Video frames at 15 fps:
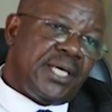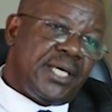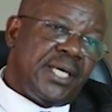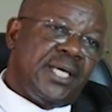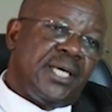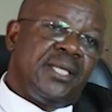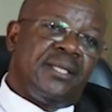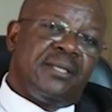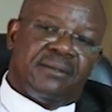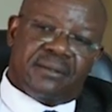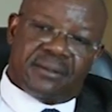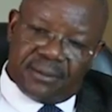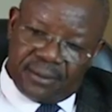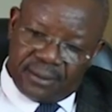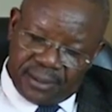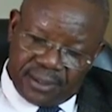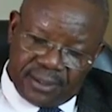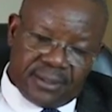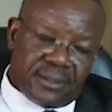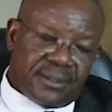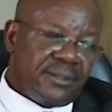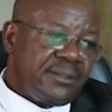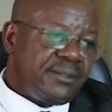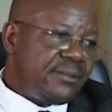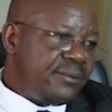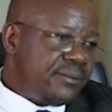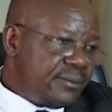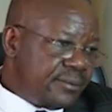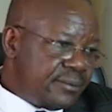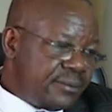in the
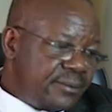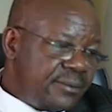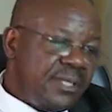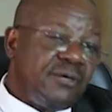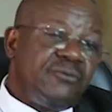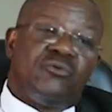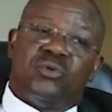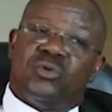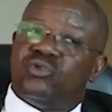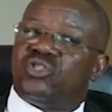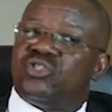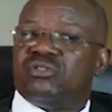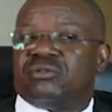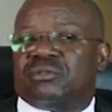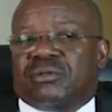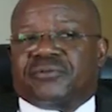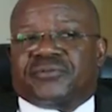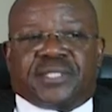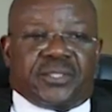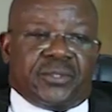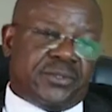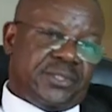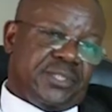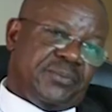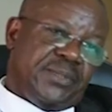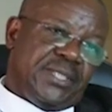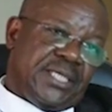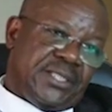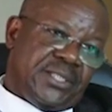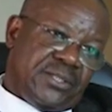evolution of terrorism
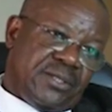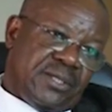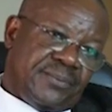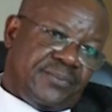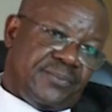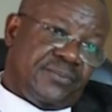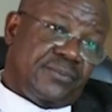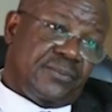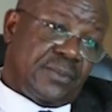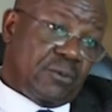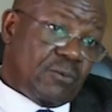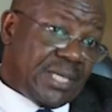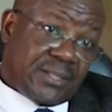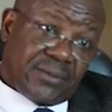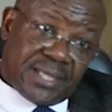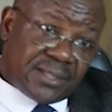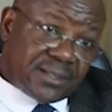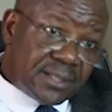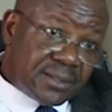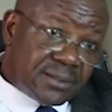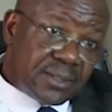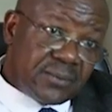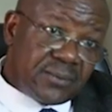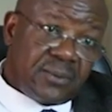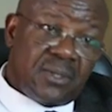in Nigeria. Why do I say so?